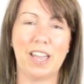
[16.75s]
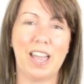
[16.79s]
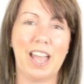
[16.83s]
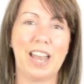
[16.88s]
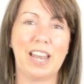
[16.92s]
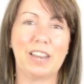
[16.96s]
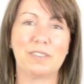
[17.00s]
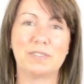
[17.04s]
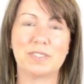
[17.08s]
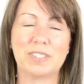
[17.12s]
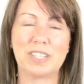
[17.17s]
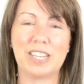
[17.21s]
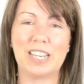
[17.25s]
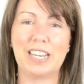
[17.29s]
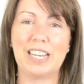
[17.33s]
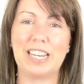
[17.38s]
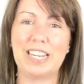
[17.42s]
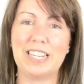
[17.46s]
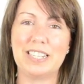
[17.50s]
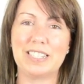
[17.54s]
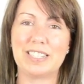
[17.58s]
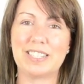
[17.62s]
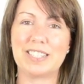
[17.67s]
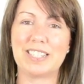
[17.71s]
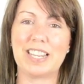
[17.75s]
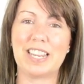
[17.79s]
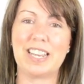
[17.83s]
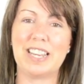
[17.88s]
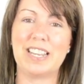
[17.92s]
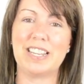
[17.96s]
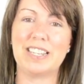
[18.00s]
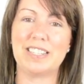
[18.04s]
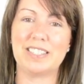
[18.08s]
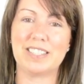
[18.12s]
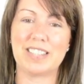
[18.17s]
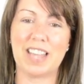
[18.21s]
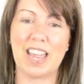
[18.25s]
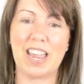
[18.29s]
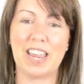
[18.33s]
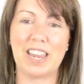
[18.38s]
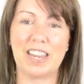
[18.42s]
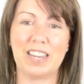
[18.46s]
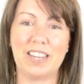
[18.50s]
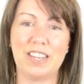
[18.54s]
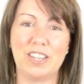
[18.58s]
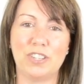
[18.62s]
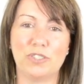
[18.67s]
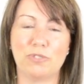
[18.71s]
LFC E.L.I.T.E S is
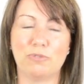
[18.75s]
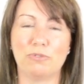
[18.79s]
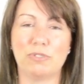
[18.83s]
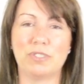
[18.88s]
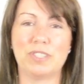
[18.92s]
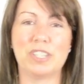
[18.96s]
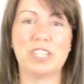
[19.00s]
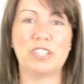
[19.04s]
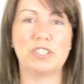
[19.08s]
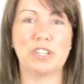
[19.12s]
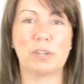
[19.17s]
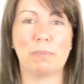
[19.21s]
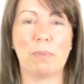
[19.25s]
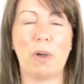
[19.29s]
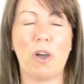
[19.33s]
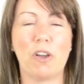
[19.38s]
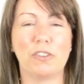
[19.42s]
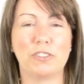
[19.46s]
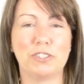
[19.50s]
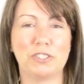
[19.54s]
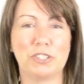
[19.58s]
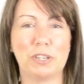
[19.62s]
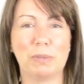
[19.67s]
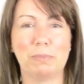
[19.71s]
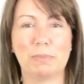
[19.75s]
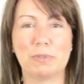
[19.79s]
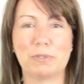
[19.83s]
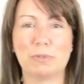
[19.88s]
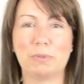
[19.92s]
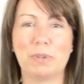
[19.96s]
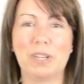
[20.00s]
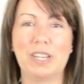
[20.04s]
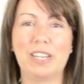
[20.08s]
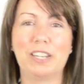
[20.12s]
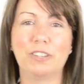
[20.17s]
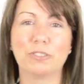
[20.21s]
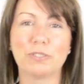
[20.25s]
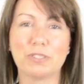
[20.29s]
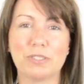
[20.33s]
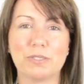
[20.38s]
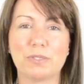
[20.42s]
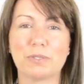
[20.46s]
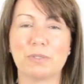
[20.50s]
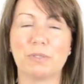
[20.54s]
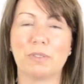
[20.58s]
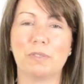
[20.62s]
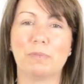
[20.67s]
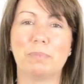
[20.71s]
a strategic partnership between
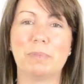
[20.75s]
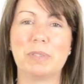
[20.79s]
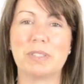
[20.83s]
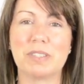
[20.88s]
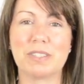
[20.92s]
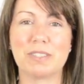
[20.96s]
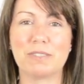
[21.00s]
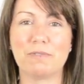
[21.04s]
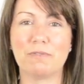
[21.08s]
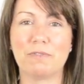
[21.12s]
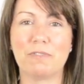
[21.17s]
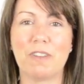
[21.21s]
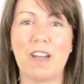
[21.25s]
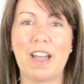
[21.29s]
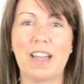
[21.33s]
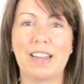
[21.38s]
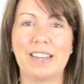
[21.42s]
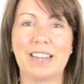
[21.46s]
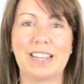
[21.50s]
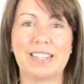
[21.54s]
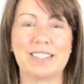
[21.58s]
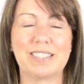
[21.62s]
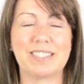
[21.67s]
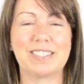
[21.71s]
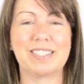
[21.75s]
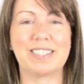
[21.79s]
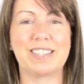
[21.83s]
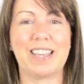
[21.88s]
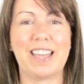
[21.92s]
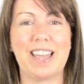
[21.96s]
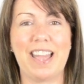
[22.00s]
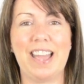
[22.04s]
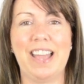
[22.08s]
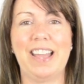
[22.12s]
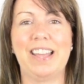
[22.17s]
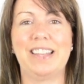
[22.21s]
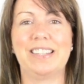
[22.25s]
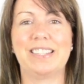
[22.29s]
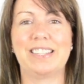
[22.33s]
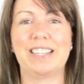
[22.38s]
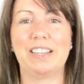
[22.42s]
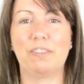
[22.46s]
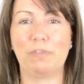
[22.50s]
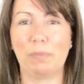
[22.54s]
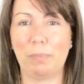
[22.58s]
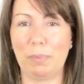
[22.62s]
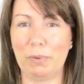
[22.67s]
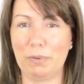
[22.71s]
London School of Business and Finance and
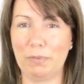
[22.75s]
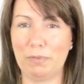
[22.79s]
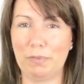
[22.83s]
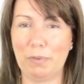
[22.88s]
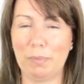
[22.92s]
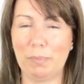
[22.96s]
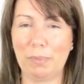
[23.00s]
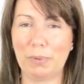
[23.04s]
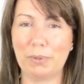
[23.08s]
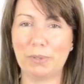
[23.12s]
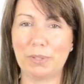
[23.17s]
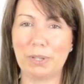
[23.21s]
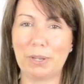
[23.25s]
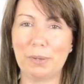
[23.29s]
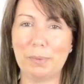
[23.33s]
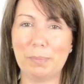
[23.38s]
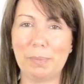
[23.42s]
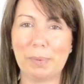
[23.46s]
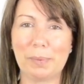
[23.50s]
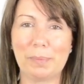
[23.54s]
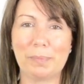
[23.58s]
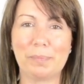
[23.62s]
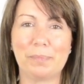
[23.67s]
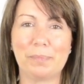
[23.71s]
Liverpool Football Club.